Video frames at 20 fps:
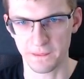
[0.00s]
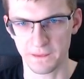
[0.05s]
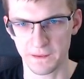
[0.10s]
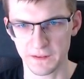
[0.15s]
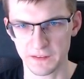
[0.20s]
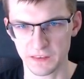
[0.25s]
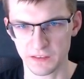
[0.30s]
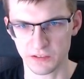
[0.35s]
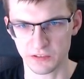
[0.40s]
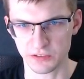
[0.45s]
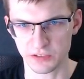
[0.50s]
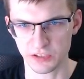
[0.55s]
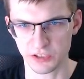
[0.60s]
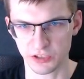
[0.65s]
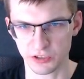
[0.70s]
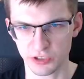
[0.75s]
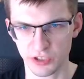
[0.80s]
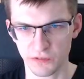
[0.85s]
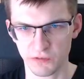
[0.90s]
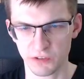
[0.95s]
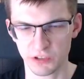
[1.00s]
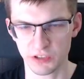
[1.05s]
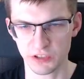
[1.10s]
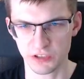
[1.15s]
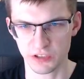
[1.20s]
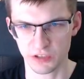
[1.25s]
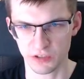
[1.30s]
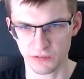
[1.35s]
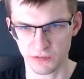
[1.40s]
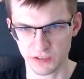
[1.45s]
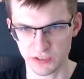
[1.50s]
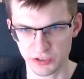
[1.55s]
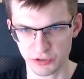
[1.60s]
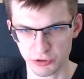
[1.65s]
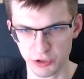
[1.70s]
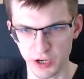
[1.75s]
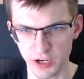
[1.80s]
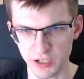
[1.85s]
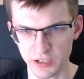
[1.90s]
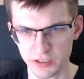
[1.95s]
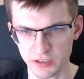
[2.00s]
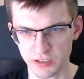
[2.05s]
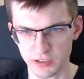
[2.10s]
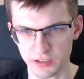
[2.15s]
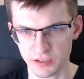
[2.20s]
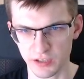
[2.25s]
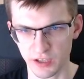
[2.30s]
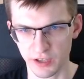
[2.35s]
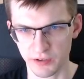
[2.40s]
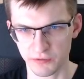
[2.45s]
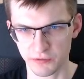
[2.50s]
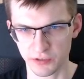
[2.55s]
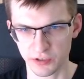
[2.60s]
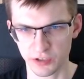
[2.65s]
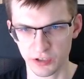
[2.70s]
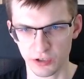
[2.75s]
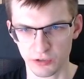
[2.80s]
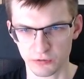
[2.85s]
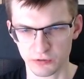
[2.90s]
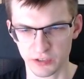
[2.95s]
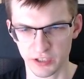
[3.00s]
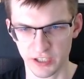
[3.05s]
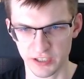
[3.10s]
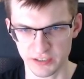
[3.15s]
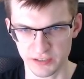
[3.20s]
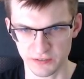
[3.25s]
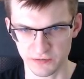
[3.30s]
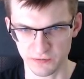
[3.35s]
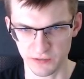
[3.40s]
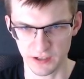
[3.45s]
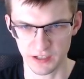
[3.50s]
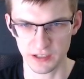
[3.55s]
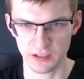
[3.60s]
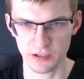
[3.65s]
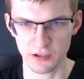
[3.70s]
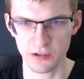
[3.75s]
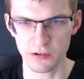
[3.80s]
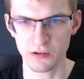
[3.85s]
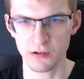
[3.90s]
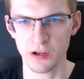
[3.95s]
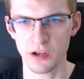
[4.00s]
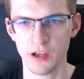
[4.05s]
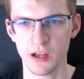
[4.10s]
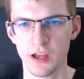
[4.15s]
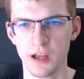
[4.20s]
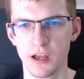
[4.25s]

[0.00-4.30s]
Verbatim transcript: There is here definition of a struct, every node has value,